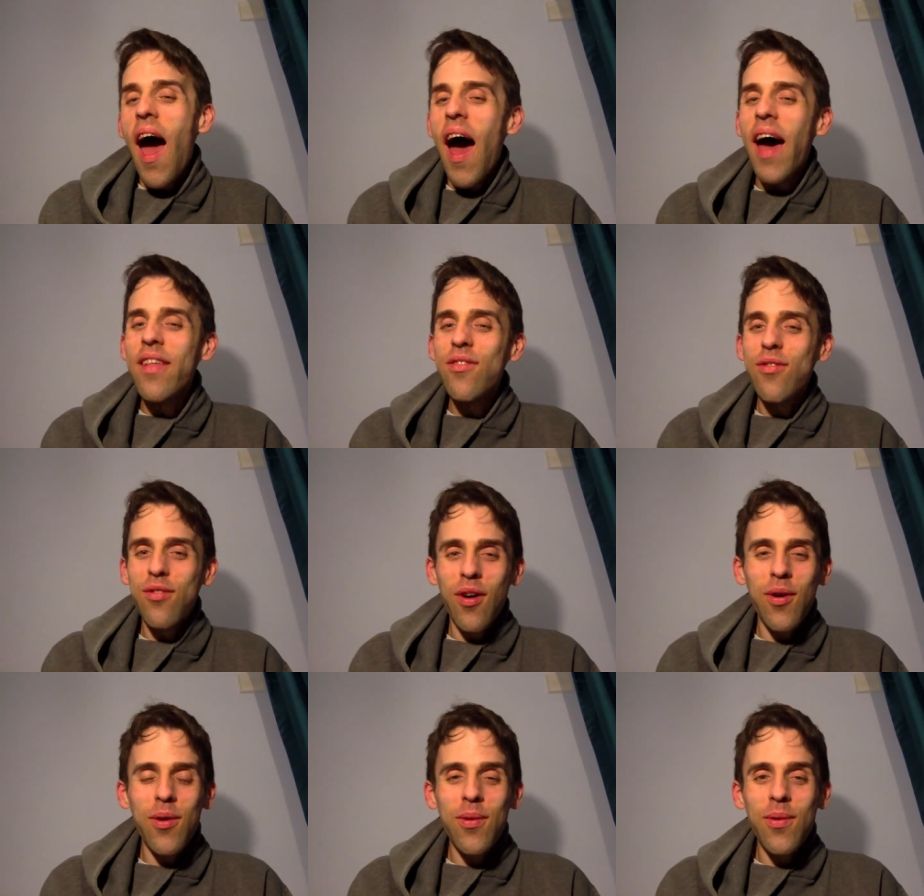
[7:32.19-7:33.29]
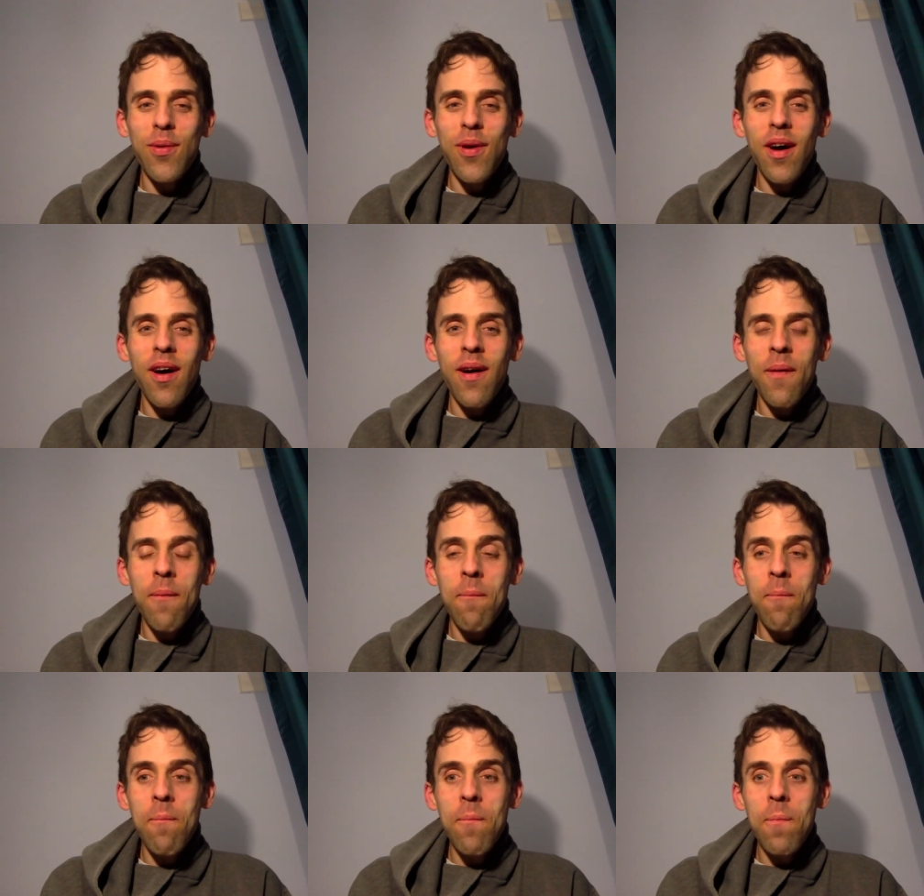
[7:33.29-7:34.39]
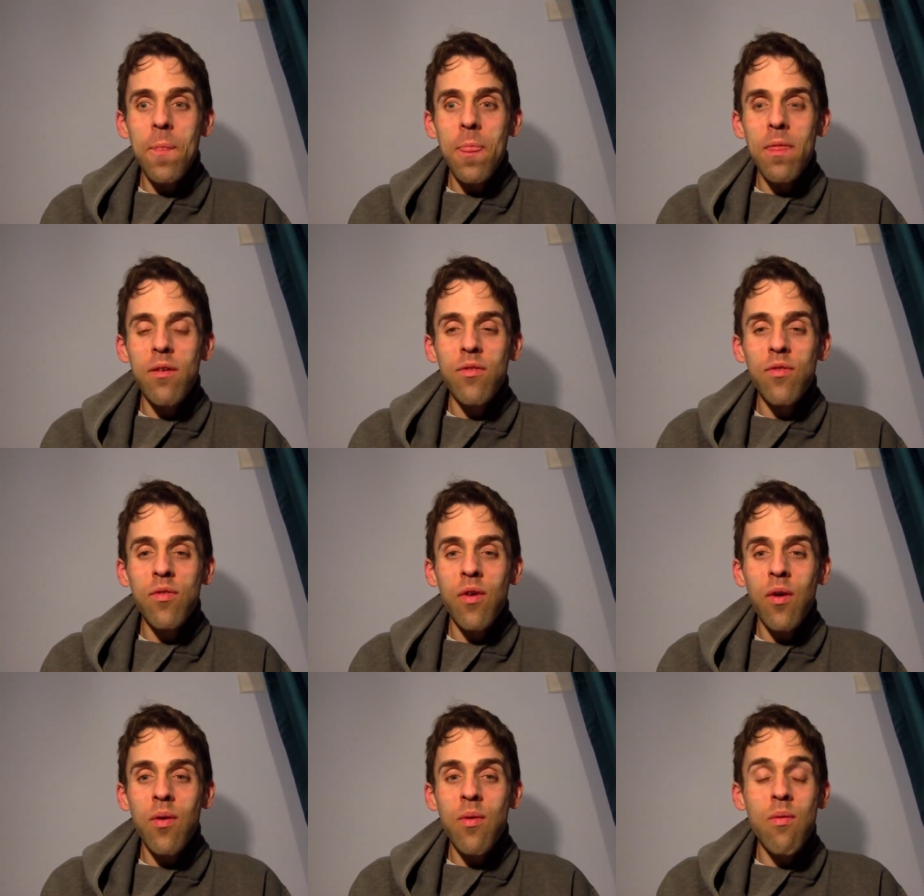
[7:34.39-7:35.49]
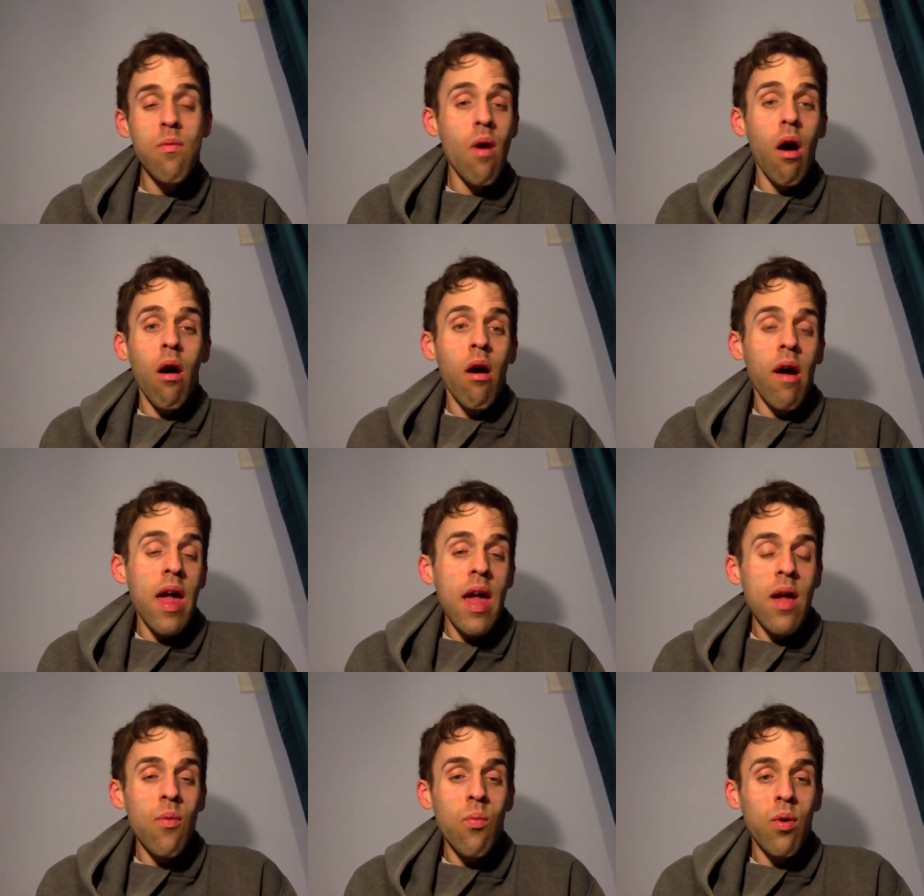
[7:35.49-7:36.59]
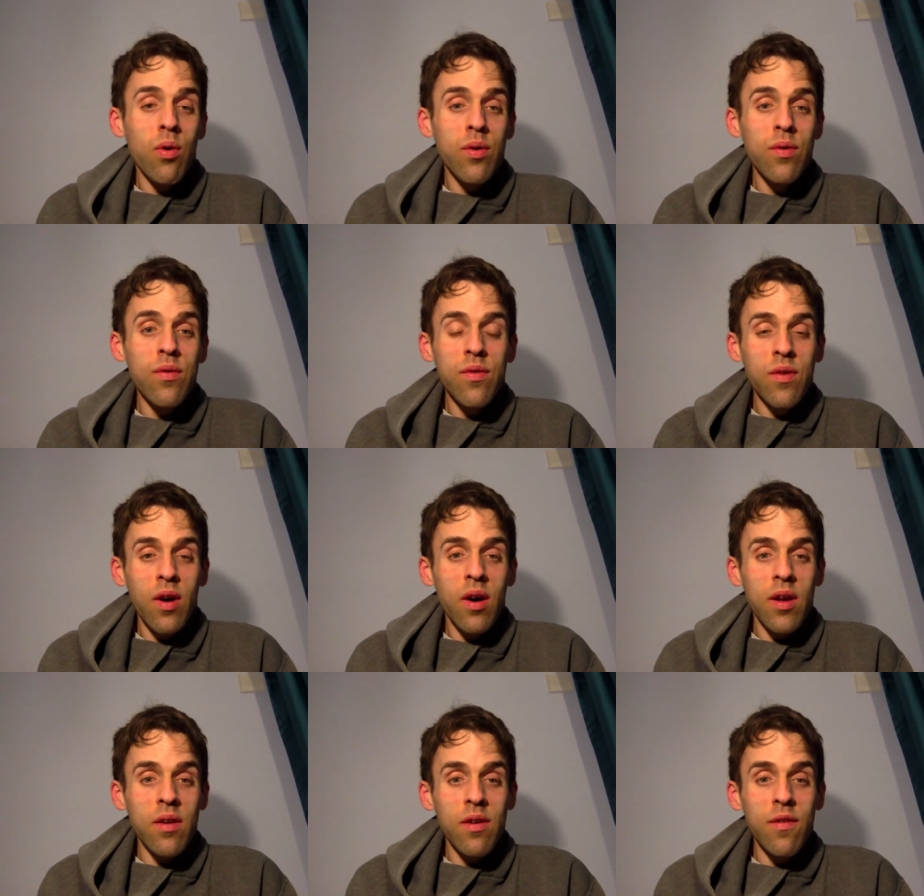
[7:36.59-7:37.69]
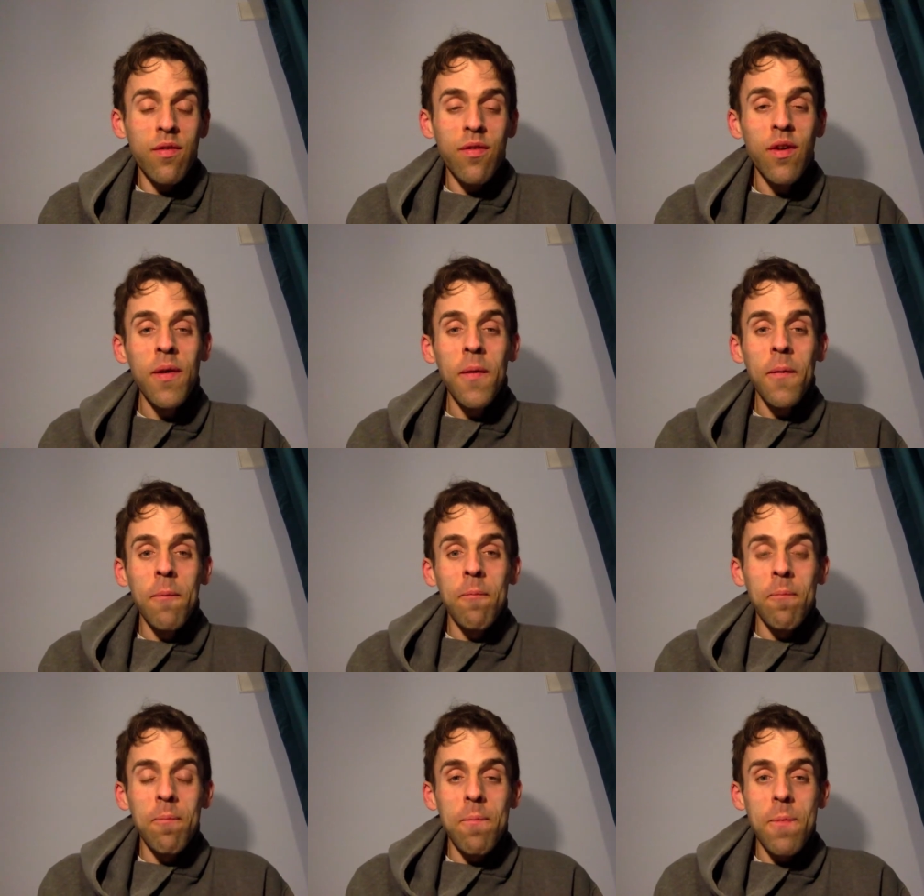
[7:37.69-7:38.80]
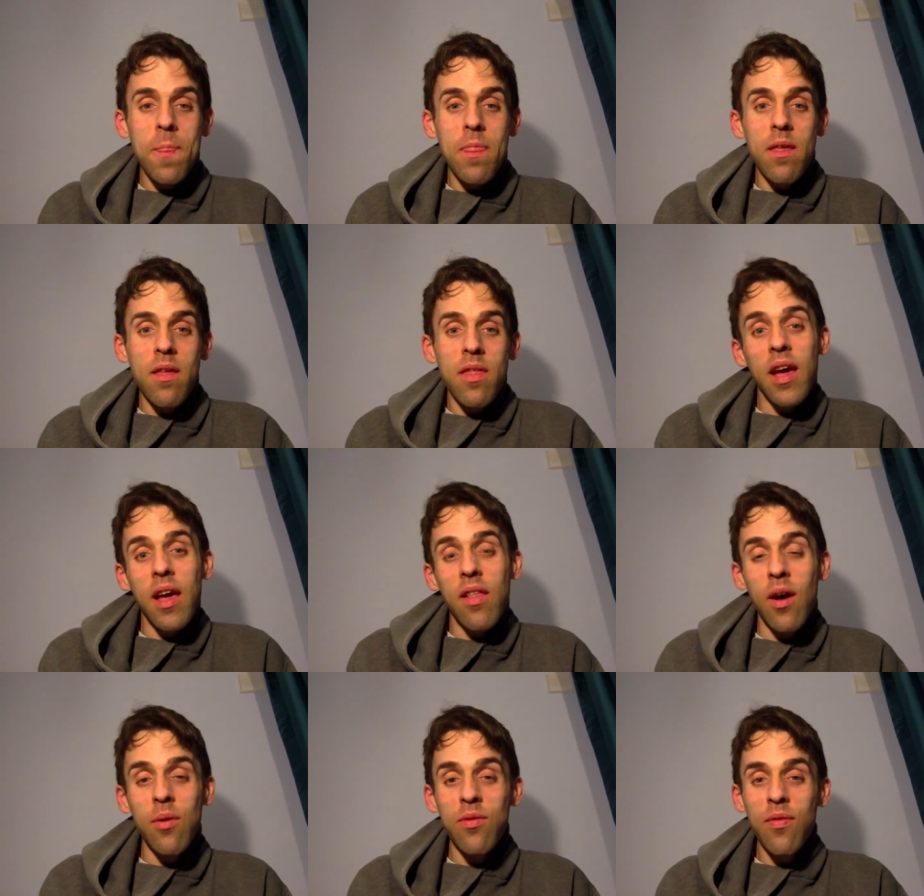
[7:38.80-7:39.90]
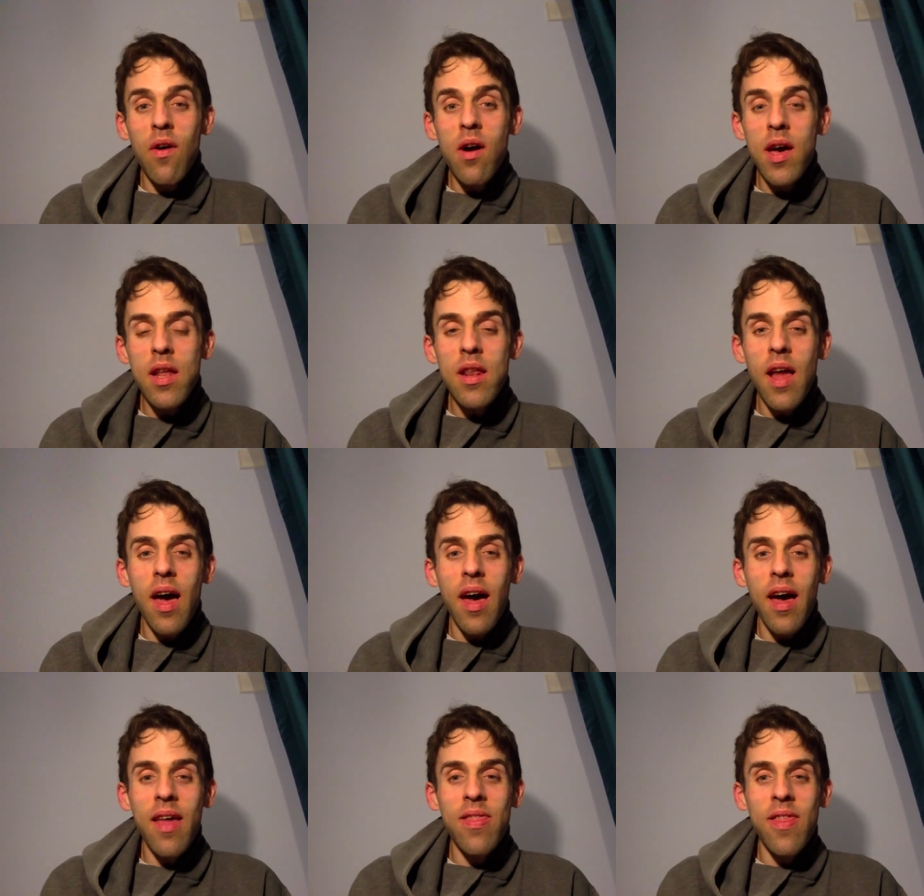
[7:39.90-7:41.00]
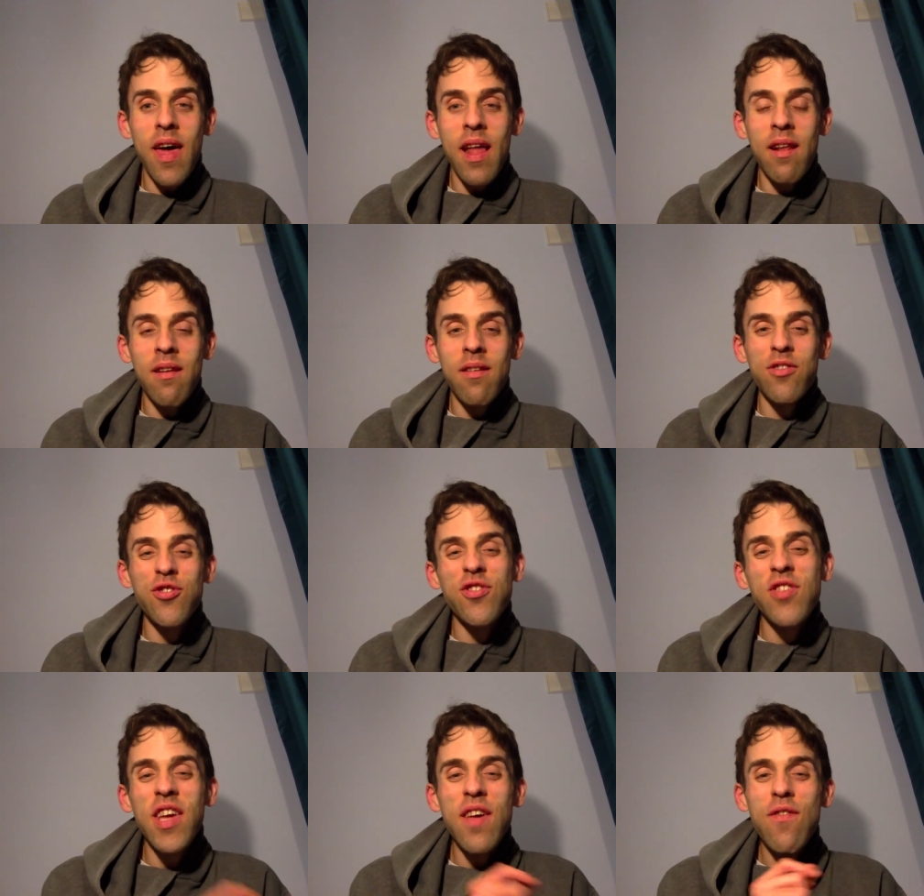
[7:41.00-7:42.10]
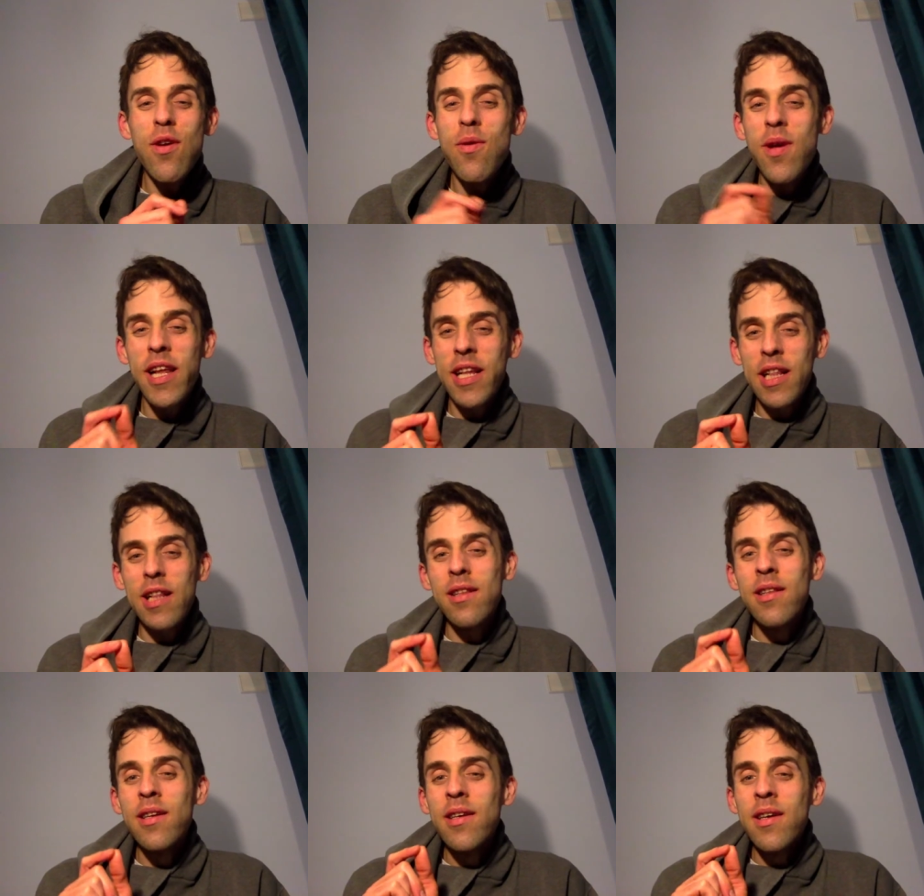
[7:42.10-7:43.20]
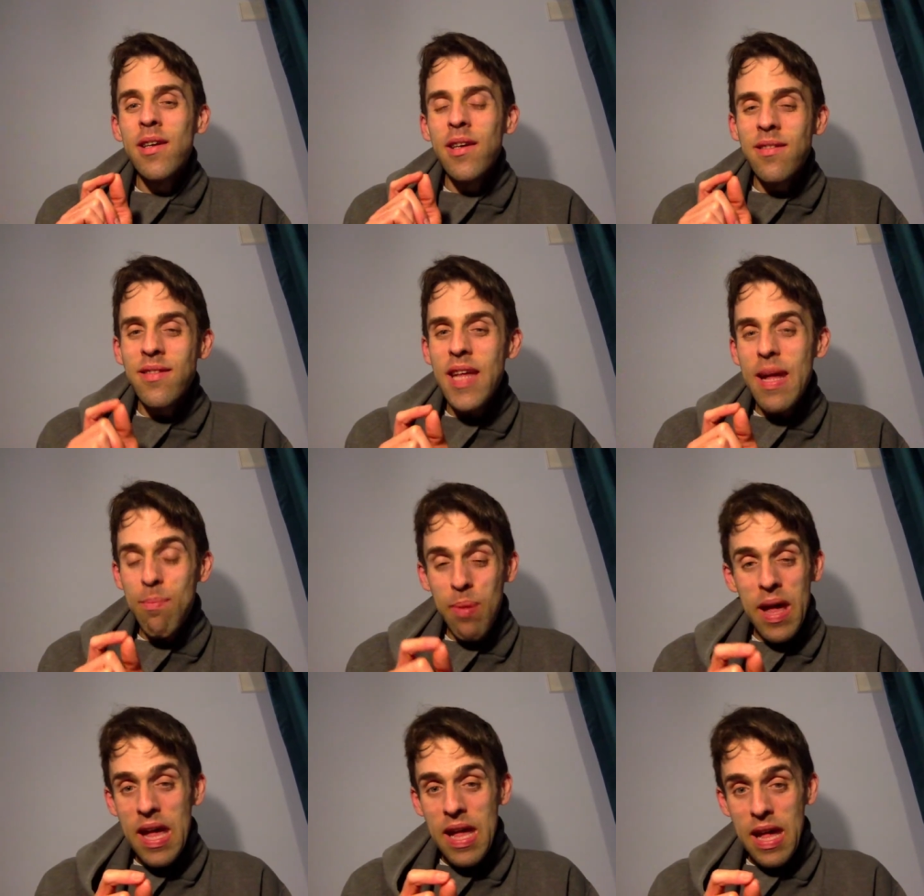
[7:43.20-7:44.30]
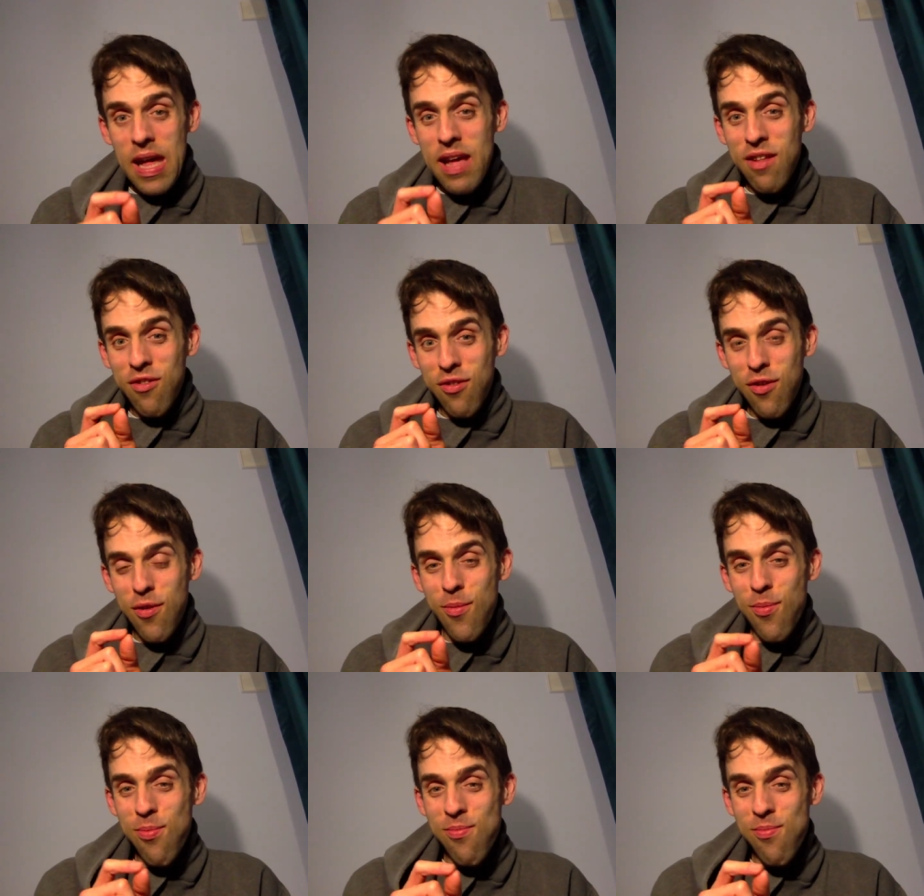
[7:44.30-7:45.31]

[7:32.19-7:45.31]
and so, um, so I was kind of thinking that I was fine and then just to give you a little sneak peek into